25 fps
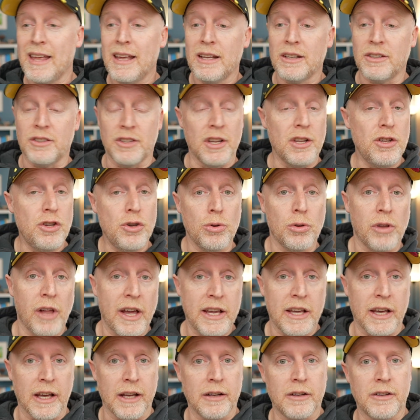Did you like
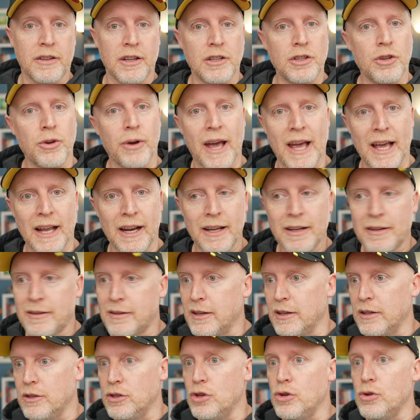it? Did you hate it?
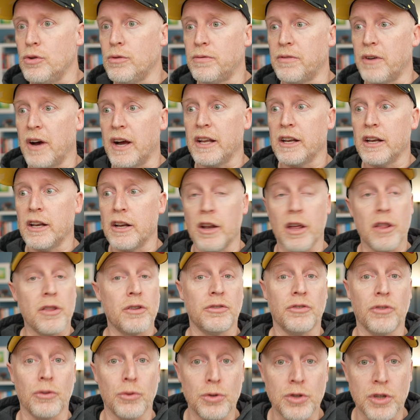Did you find another
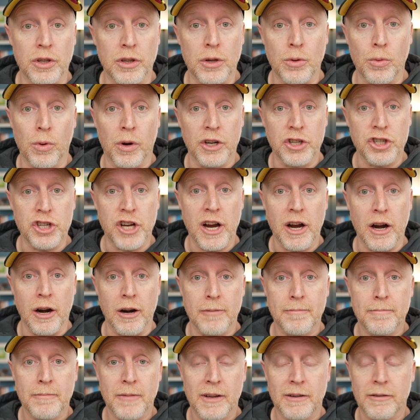solution that you want to share,
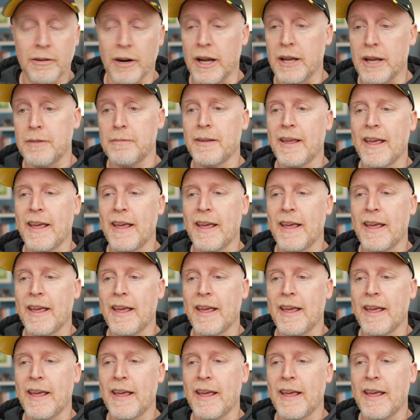right?